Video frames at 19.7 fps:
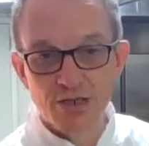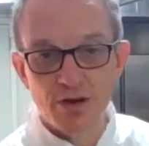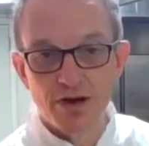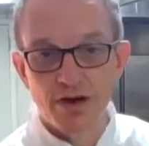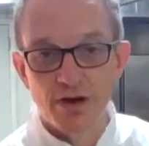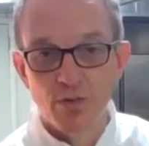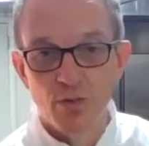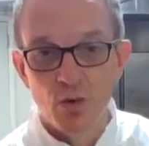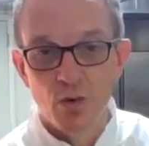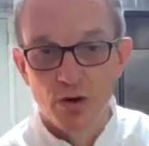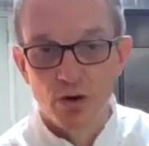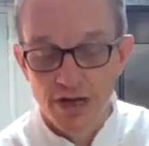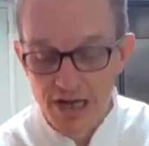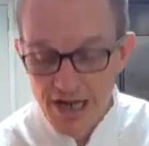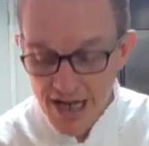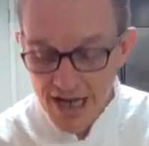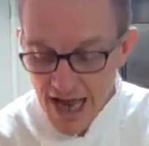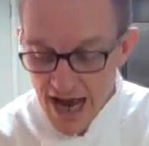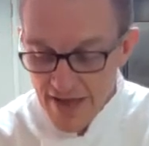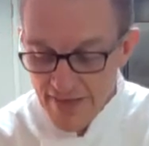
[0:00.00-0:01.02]
won an award,
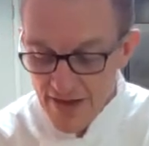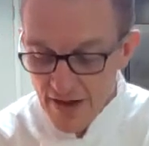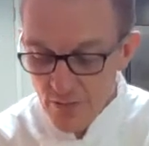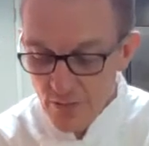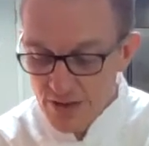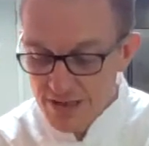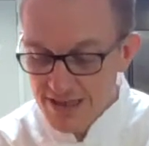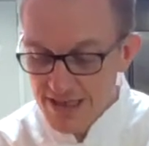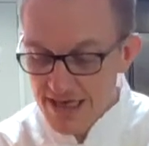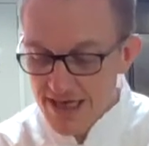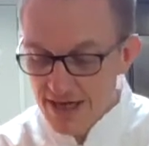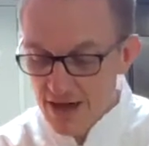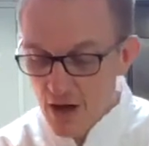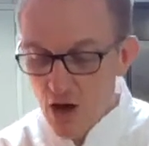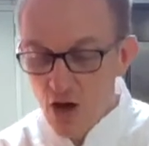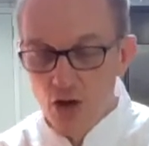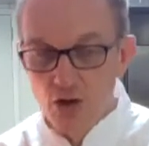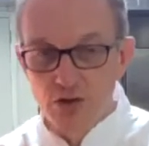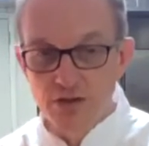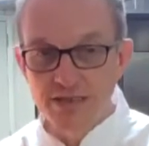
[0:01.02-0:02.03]
and that was, they did
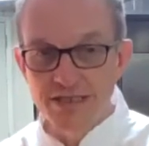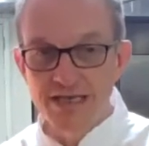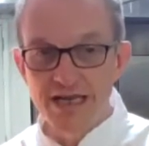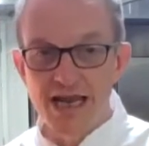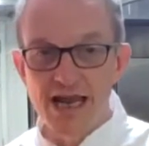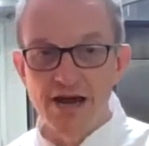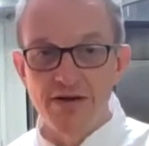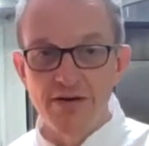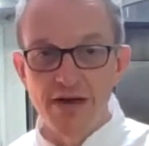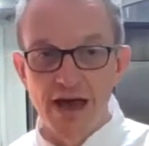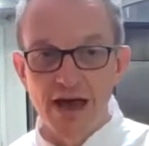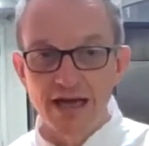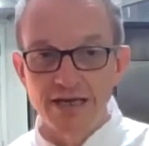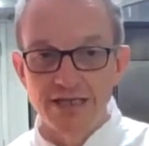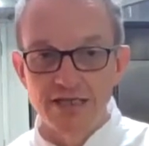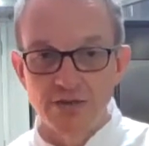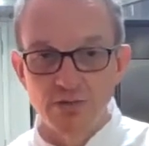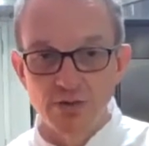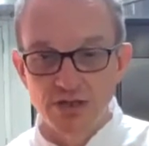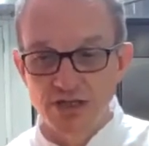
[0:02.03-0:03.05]
whole
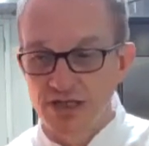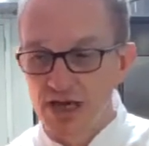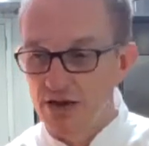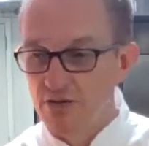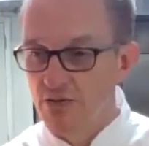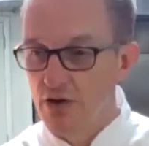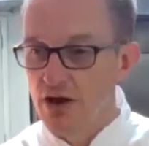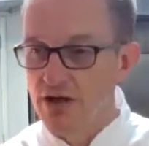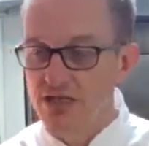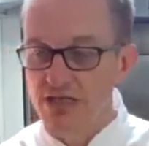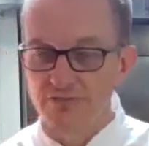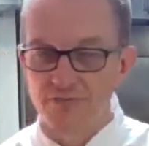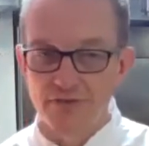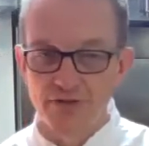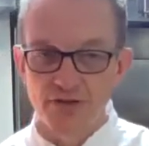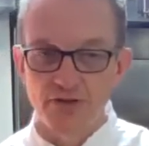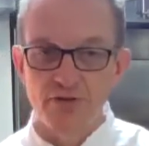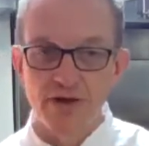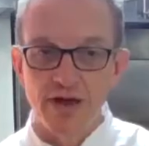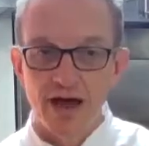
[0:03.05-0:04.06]
celeriacs, which they'd roasted
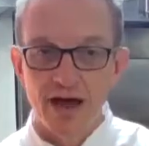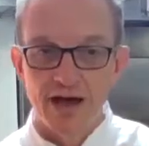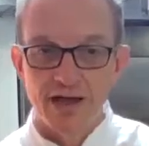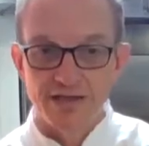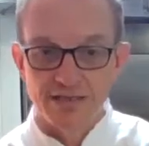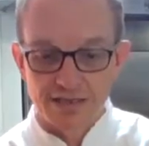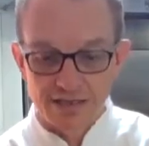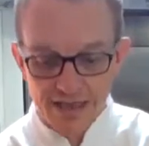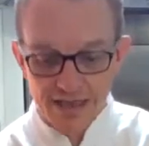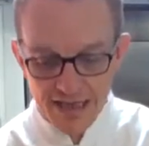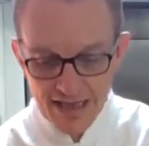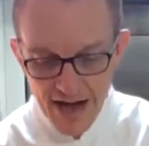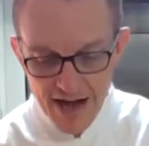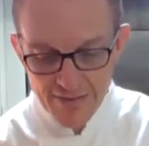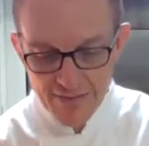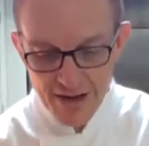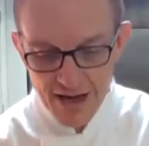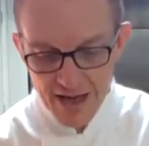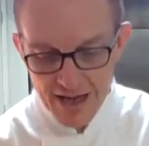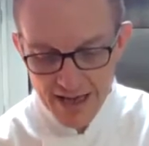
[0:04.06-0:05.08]
for 3 hours so they're
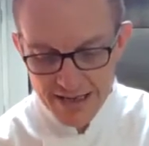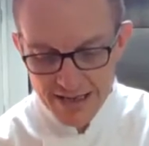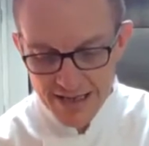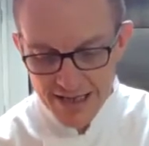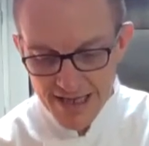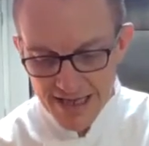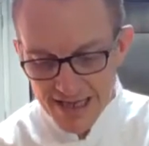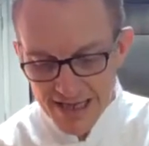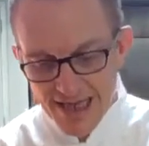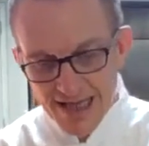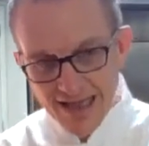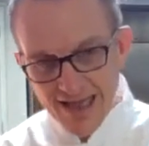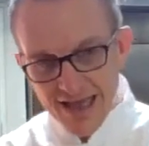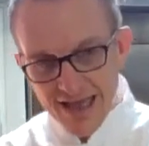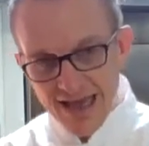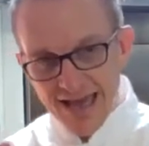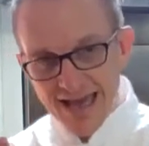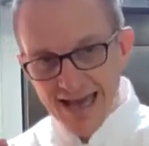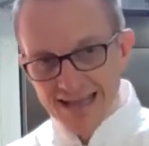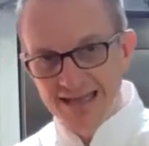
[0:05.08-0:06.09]
caramelized.
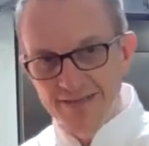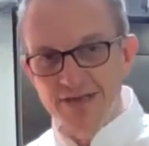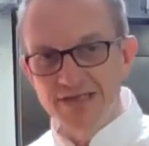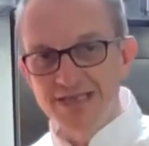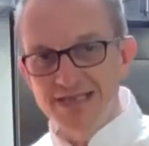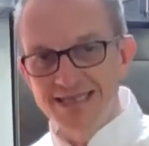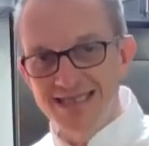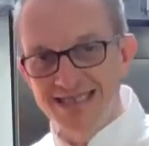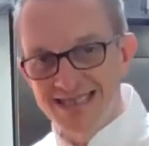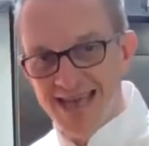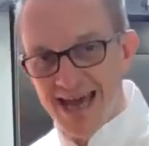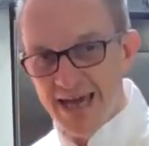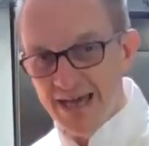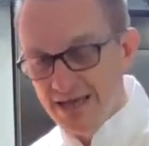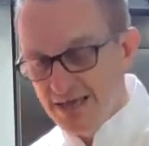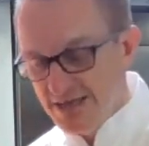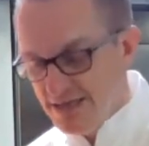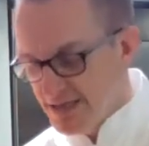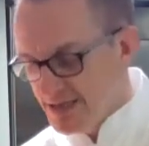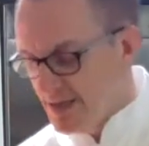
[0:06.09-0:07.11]
They cut them into
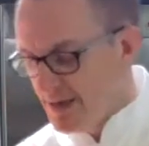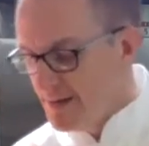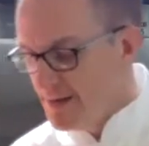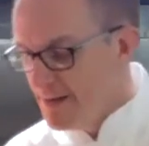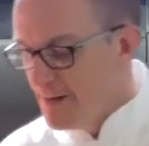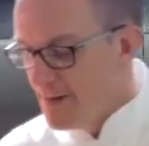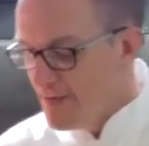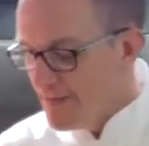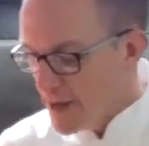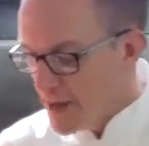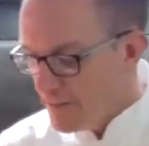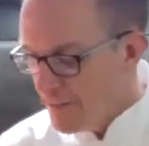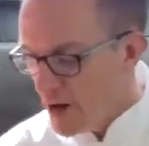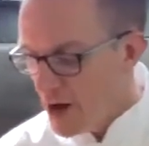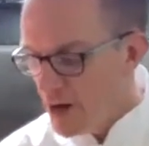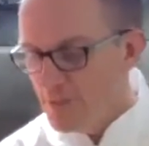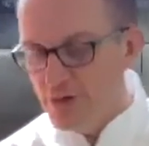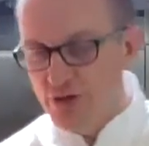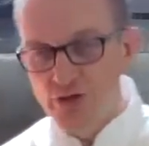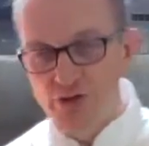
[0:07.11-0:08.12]
steaks, they
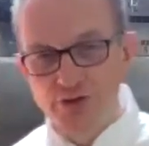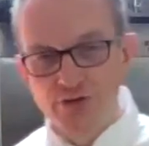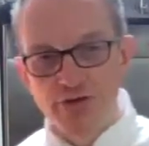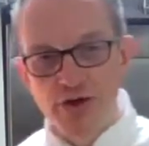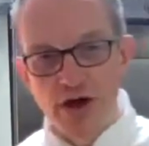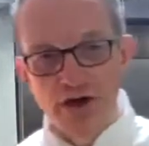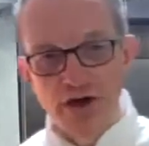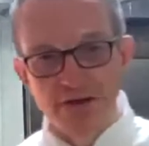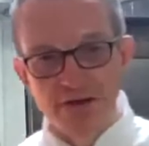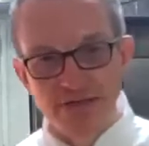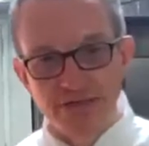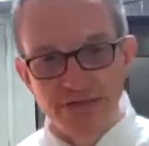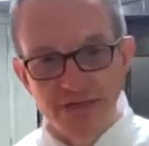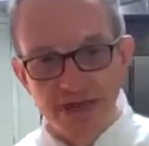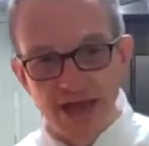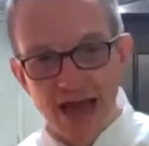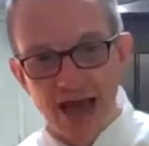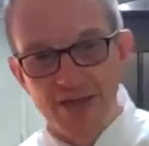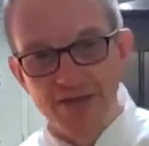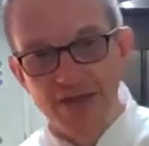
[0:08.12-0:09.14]
barbecued
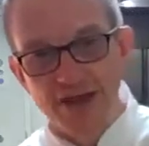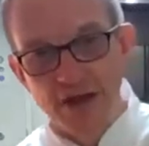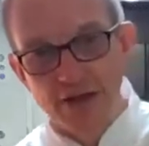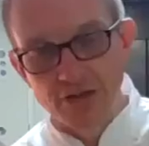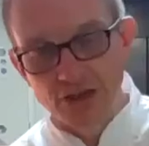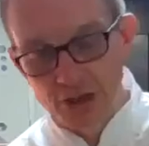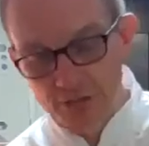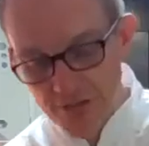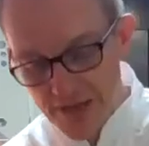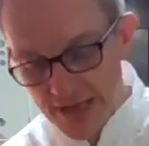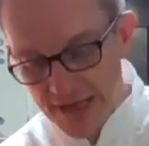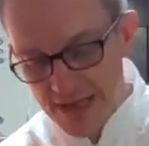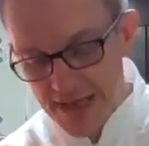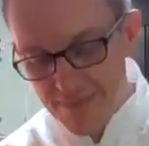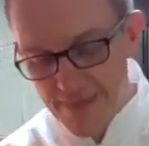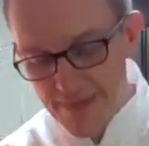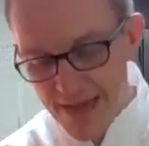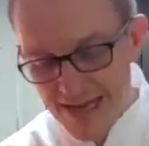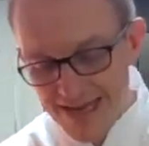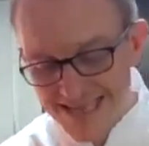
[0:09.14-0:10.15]
those, and then on top of that
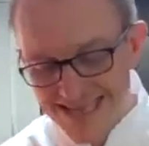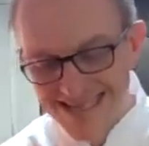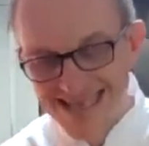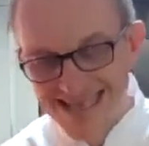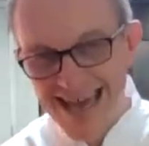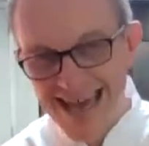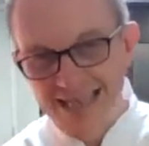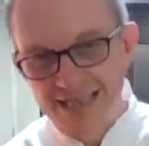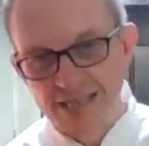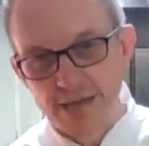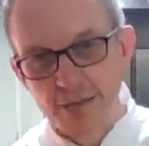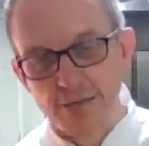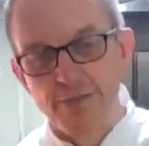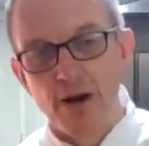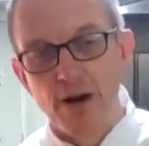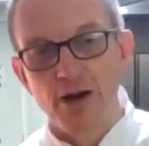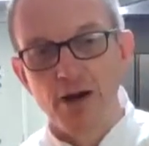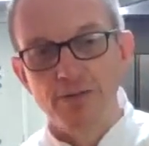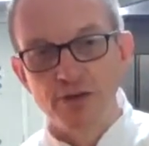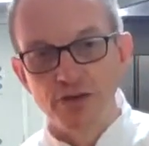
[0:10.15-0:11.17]
they made a date
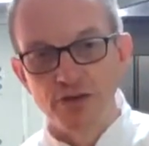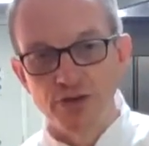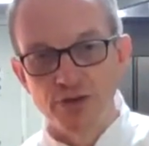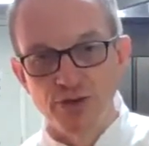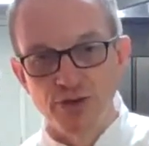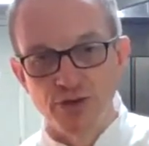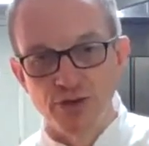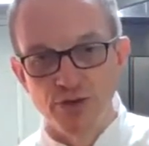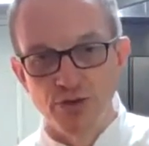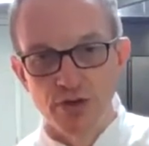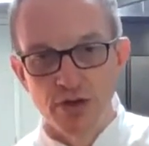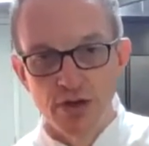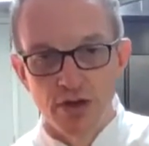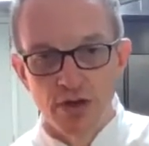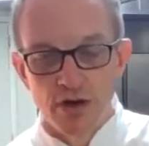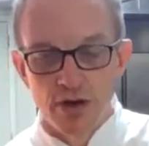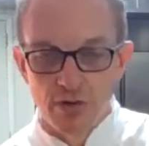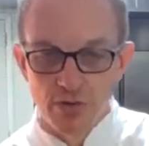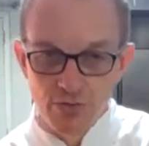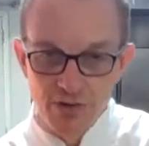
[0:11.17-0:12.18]
barbecue
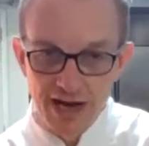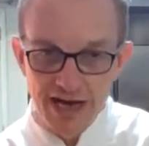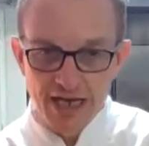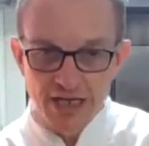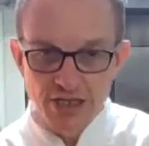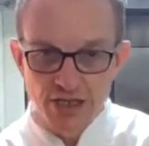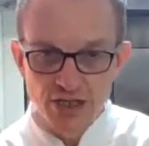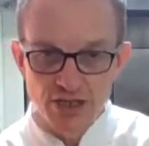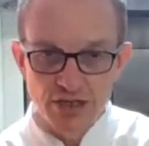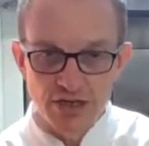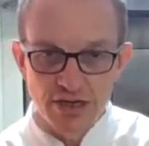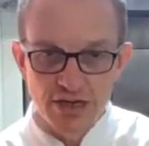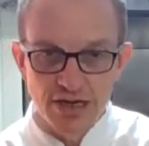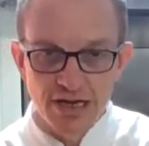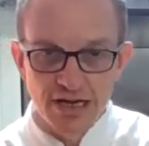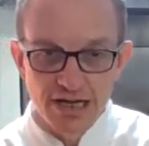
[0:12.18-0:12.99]
relish.